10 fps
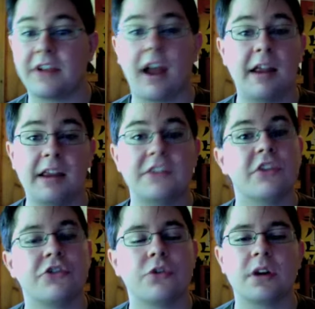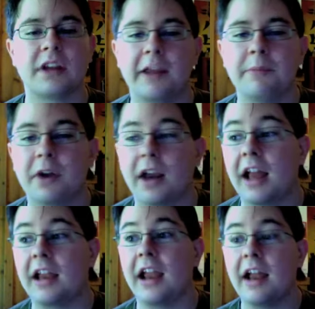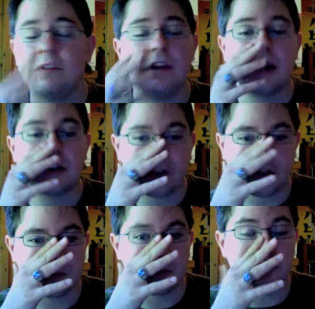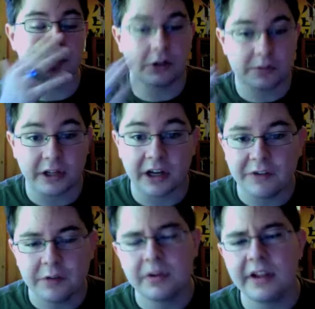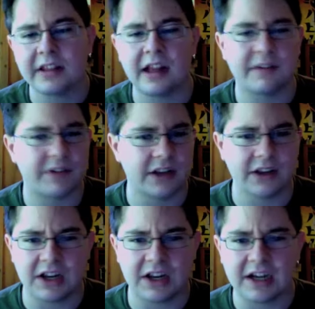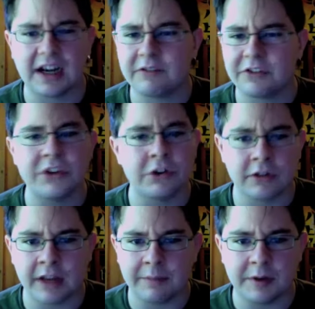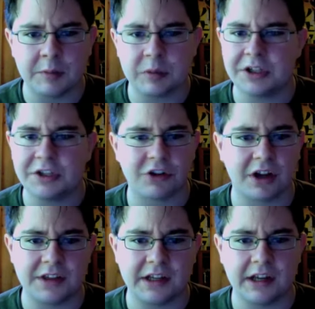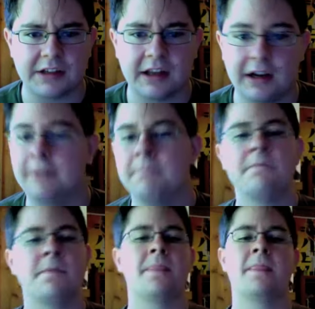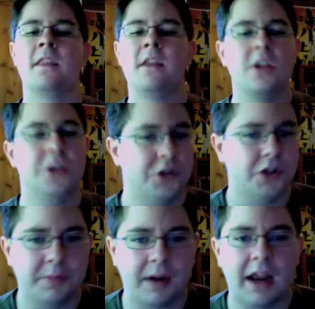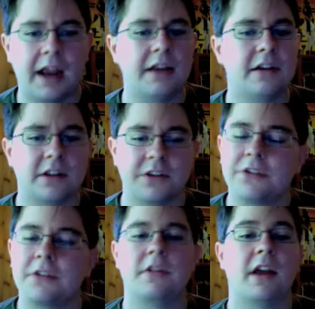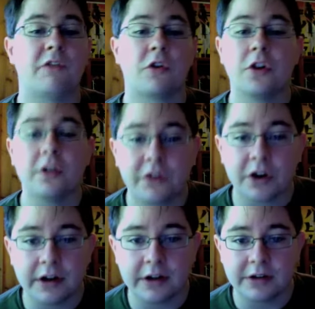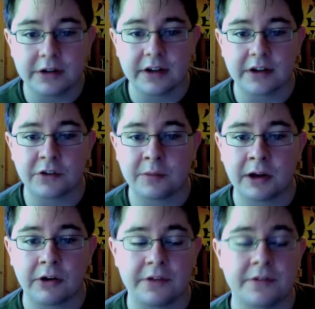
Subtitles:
it's a short game, but I haven't got a chance to play the multiplayer. If you play a lot of online, every single game that you play, you try the online, you could buy it because I've heard very good things about it.